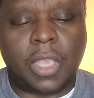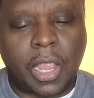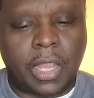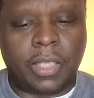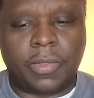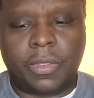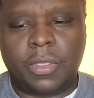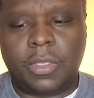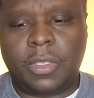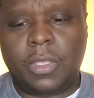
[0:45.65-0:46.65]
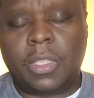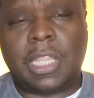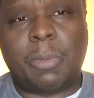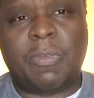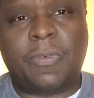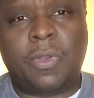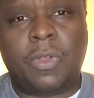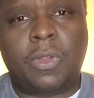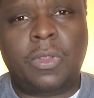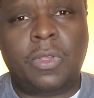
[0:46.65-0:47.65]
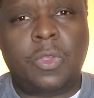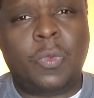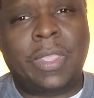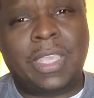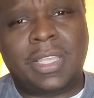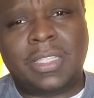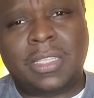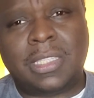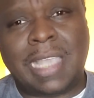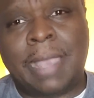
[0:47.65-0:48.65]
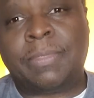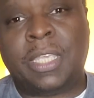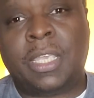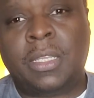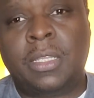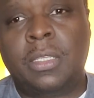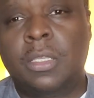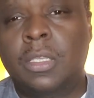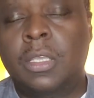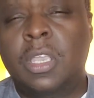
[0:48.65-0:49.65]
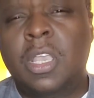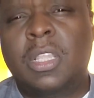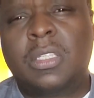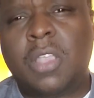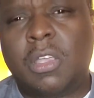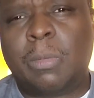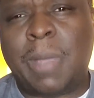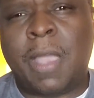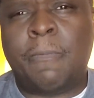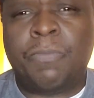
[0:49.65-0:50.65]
All right. Now, before we get into the top 10, let's talk about